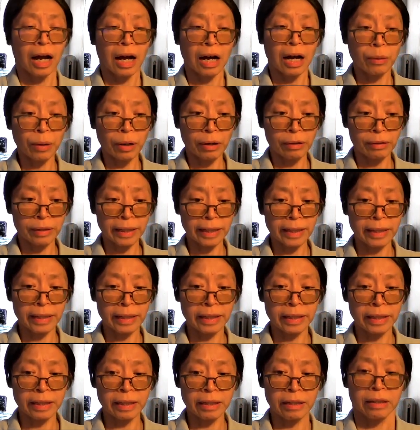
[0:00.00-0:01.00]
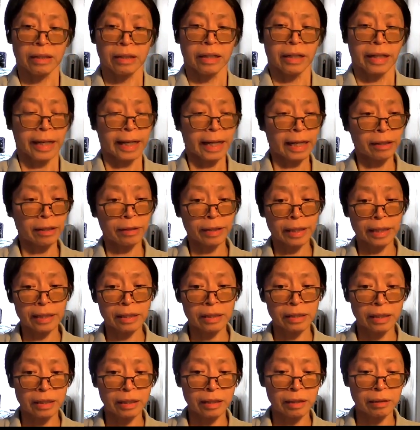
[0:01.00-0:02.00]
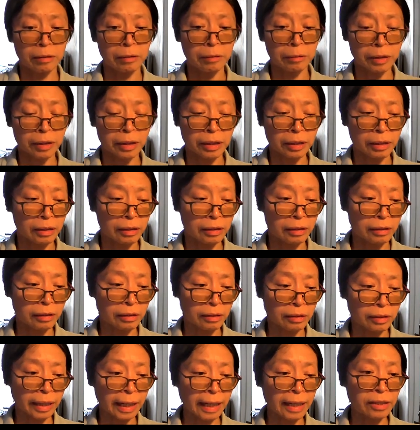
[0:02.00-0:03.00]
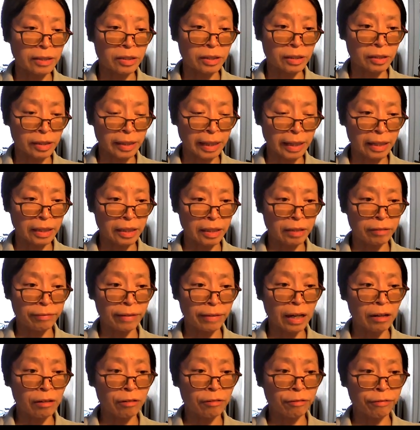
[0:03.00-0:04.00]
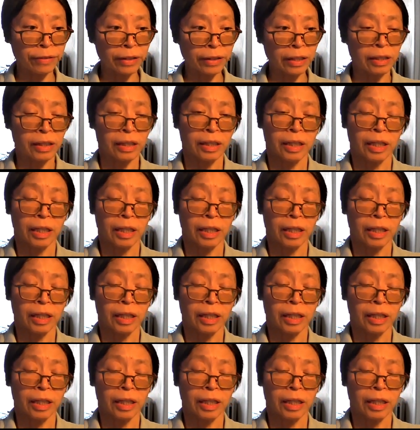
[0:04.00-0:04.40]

How are they handling the cases that involve